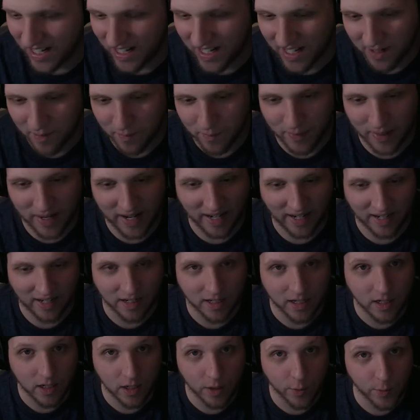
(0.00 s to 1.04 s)
Man,
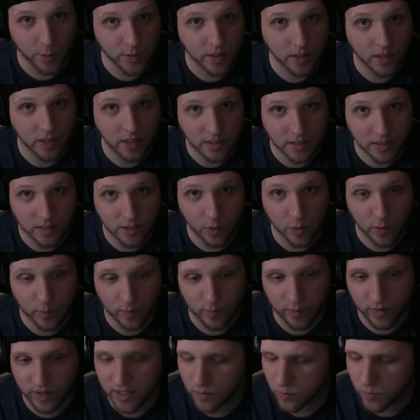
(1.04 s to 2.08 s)
it was a lot slower.
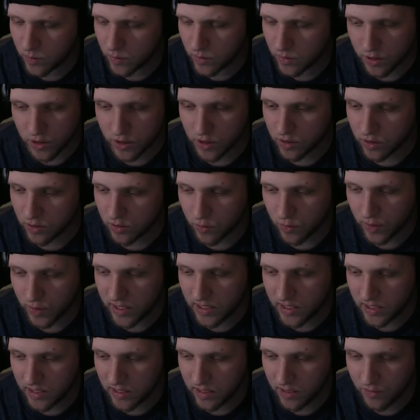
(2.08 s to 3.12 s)
Things were just crazy
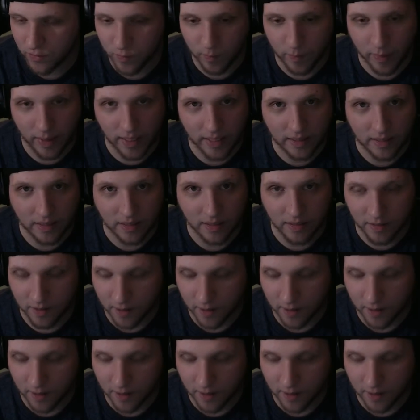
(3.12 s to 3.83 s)
different back then.